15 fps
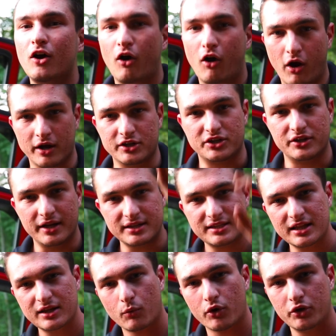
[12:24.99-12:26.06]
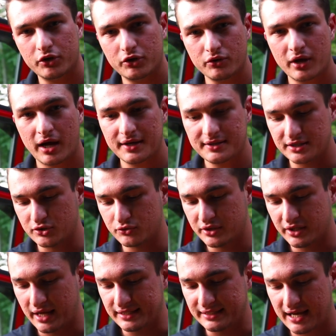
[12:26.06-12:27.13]
All right, so the next thing we're gonna do, guys, is
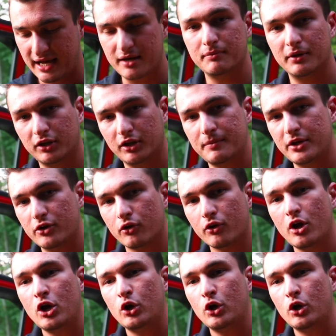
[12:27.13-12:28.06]
using a 10 millimeter,